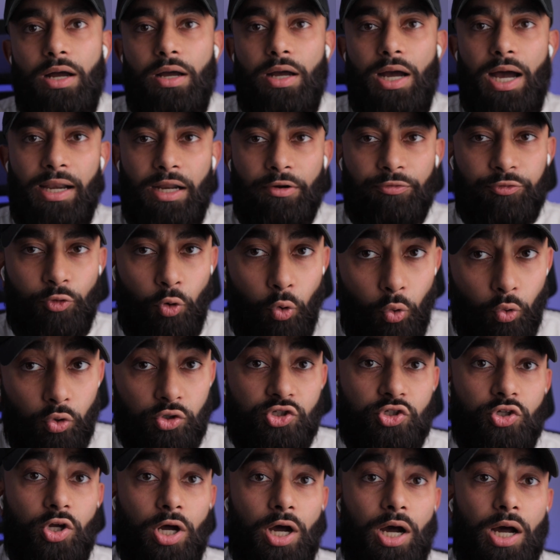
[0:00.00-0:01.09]
And of
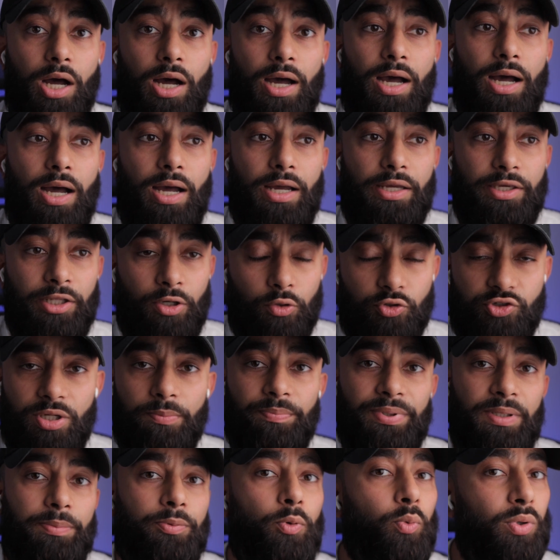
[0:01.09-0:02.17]
course, some
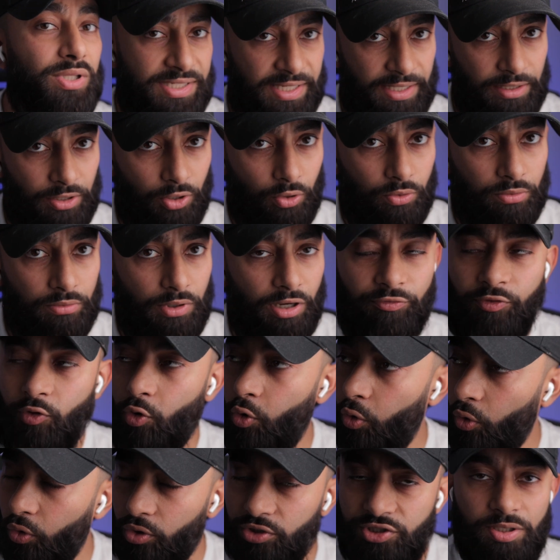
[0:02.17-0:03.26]
people will say no. Of
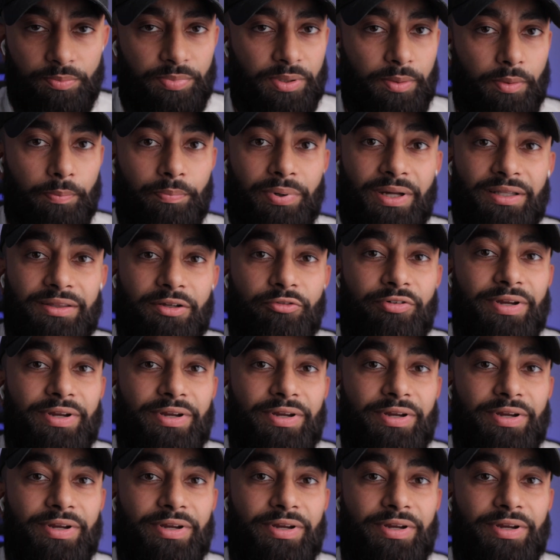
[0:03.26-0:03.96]
course, some people, but the